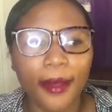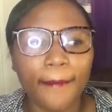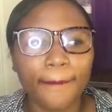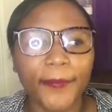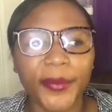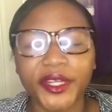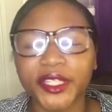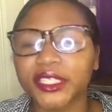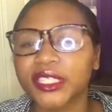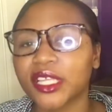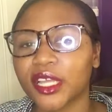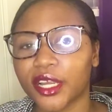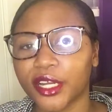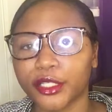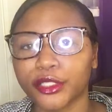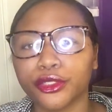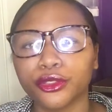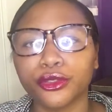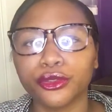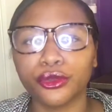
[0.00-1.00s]
but it's hard
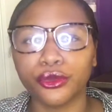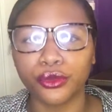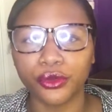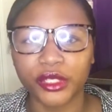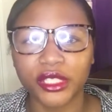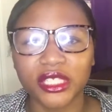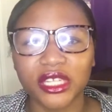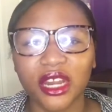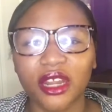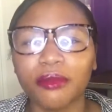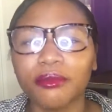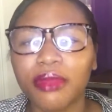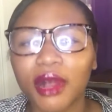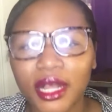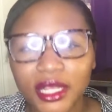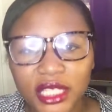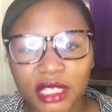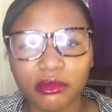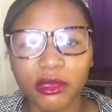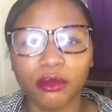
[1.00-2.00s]
to do. It's not
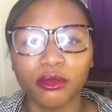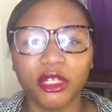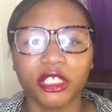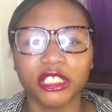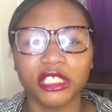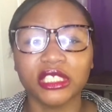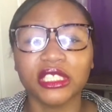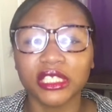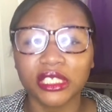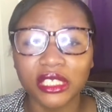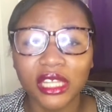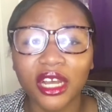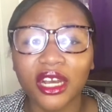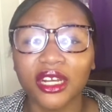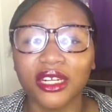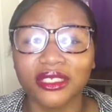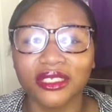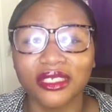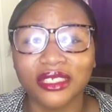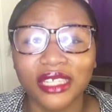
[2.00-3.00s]
impossible, but it is
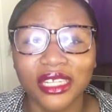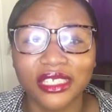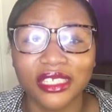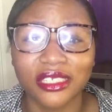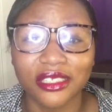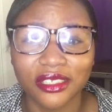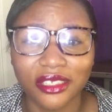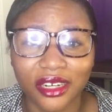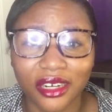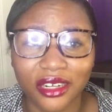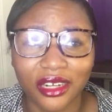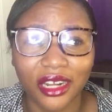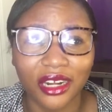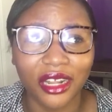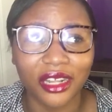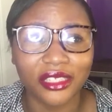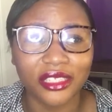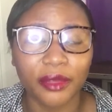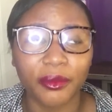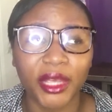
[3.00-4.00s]
hard to not
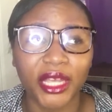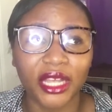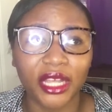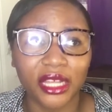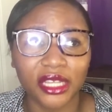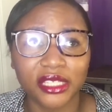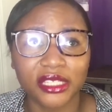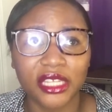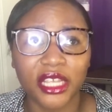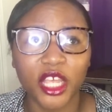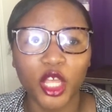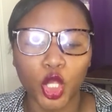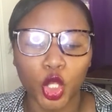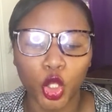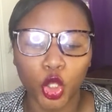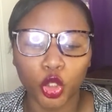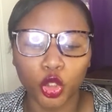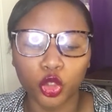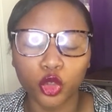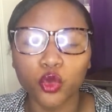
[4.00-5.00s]
internalize it, because
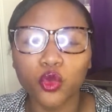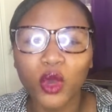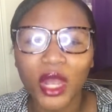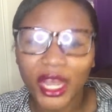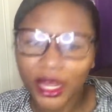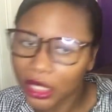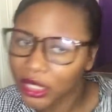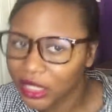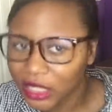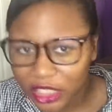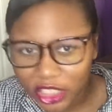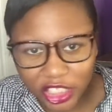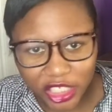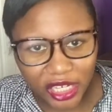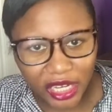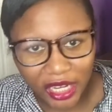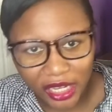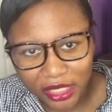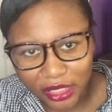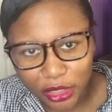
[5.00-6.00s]
you had the
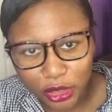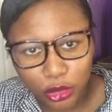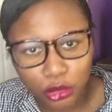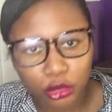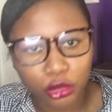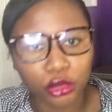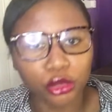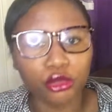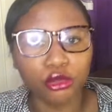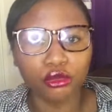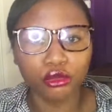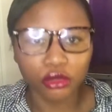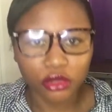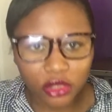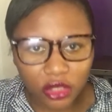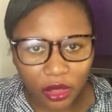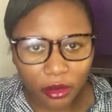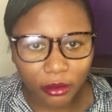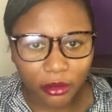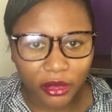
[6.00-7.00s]
chance to do
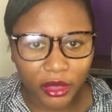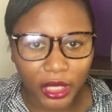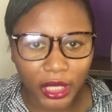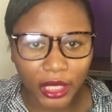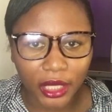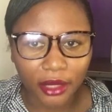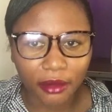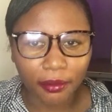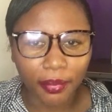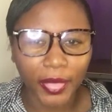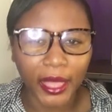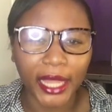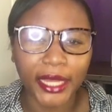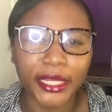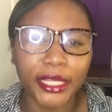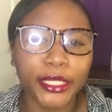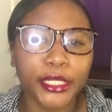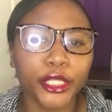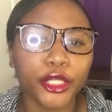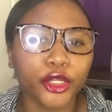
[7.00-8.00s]
something and you
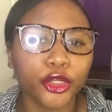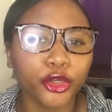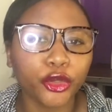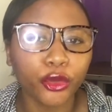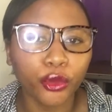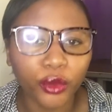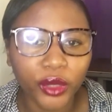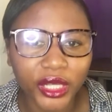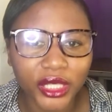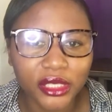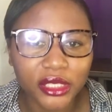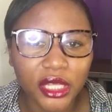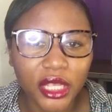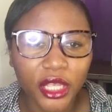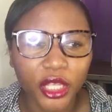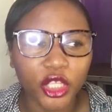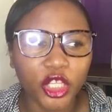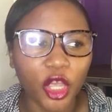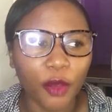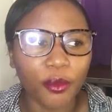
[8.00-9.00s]
didn't do it.
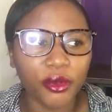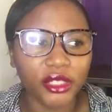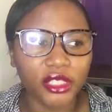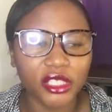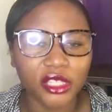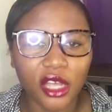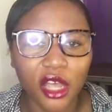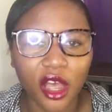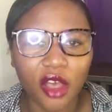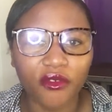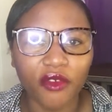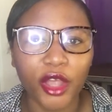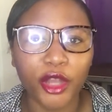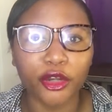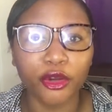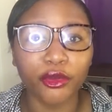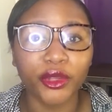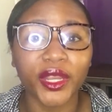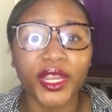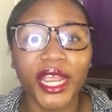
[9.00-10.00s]
You put it off, and now
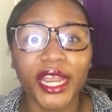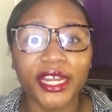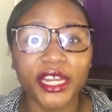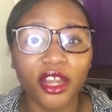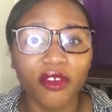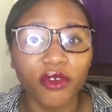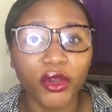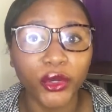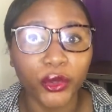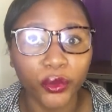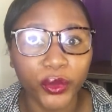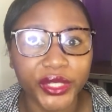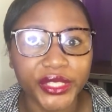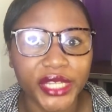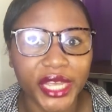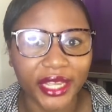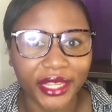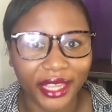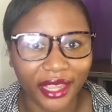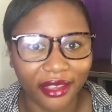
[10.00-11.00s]
you can never do it
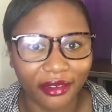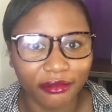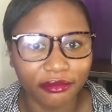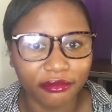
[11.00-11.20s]
again.